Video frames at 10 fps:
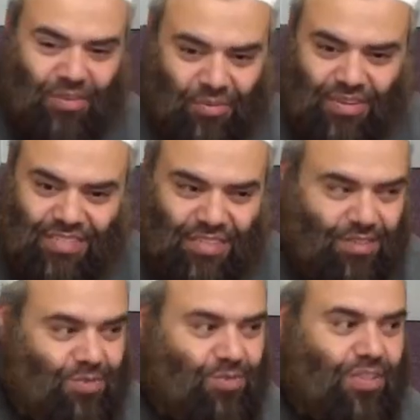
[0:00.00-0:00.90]
What he's
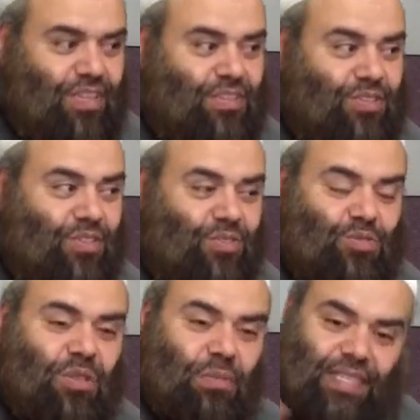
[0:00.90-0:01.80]
going to do, then he's going to
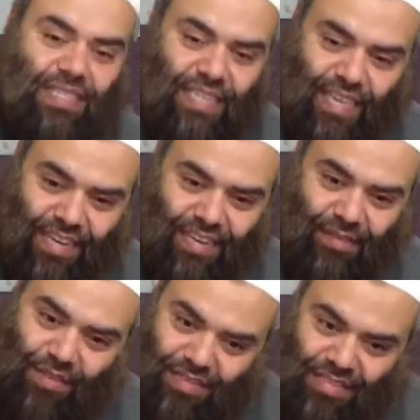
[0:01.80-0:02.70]
do the best he can.
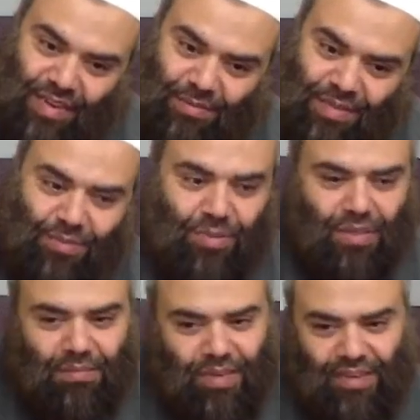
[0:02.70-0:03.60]
If they're still upset
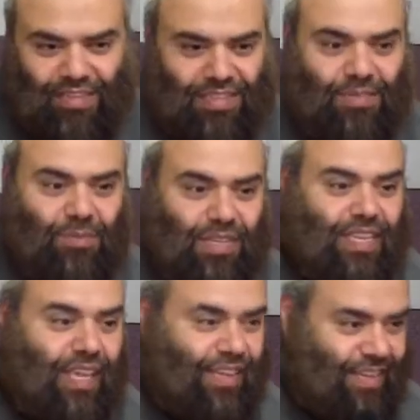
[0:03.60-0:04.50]
with him, then he did what
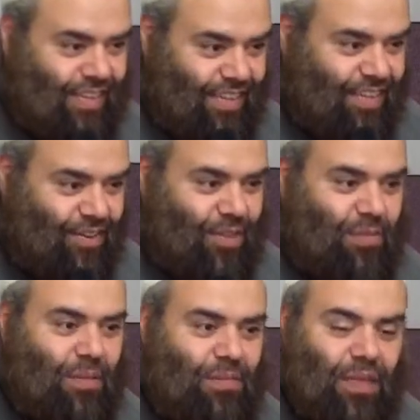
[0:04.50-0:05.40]
he can. Right?
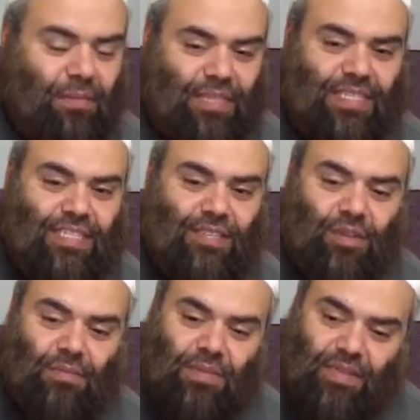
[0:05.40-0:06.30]
That means he's
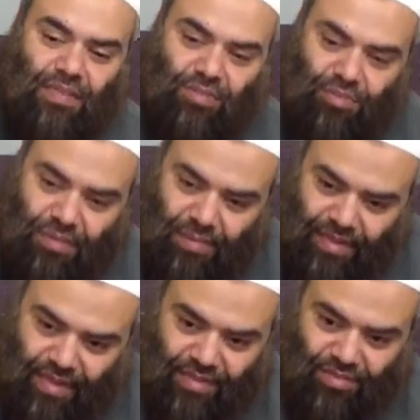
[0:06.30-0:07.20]
going to be
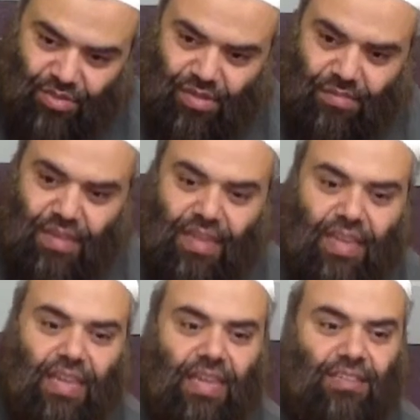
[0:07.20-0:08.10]
extremely kind to them
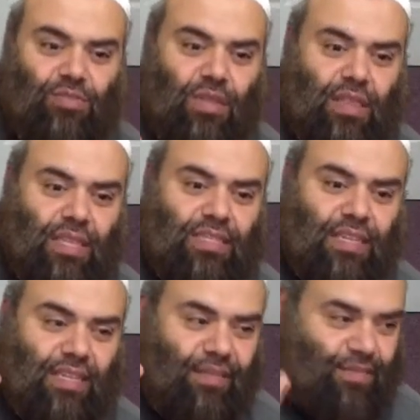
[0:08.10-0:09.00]
and do the things
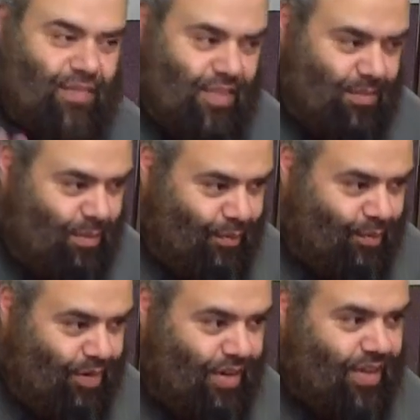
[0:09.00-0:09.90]
that he never done
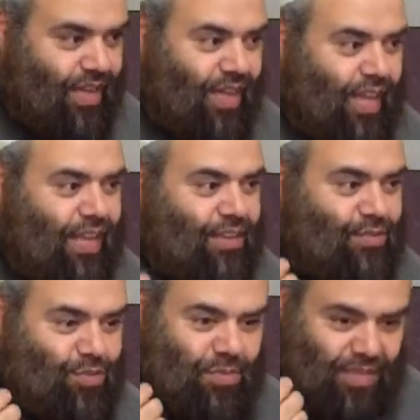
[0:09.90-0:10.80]
before,
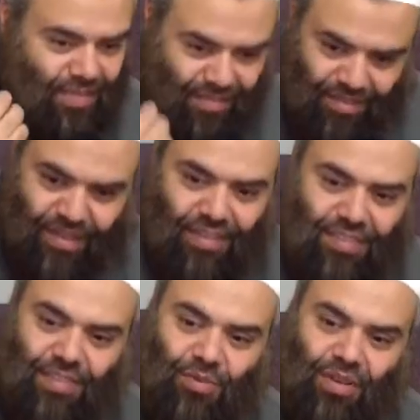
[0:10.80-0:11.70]
and to be,
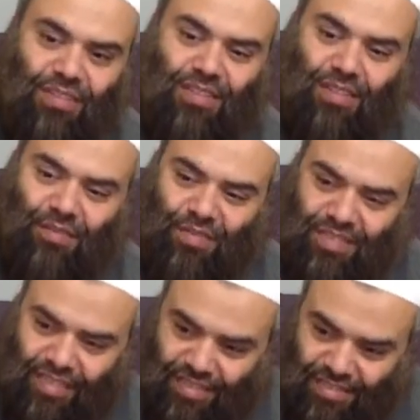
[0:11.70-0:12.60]
under their
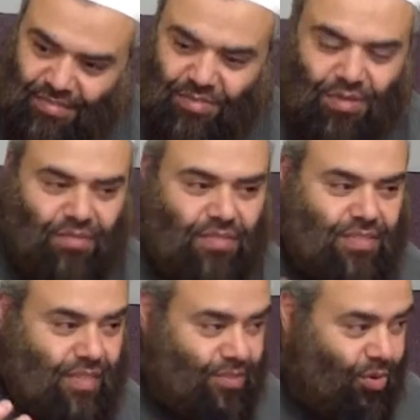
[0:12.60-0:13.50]
feet and
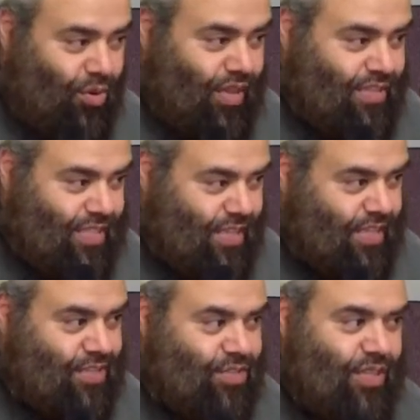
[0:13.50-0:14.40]
service and all kinds of
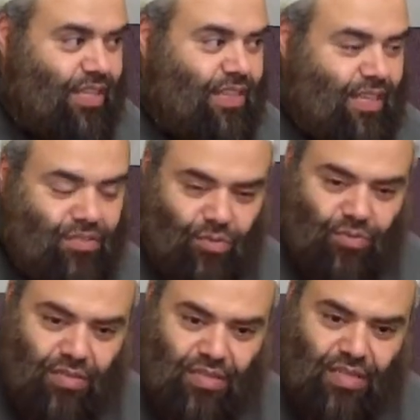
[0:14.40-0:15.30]
things, so that they don't